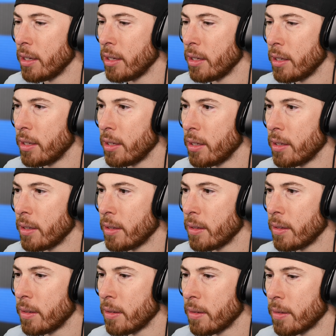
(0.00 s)

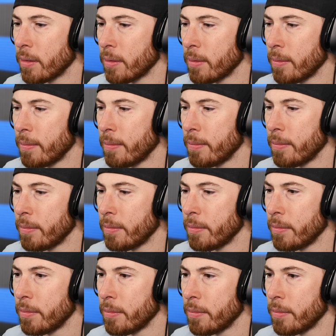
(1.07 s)
(no one is talking)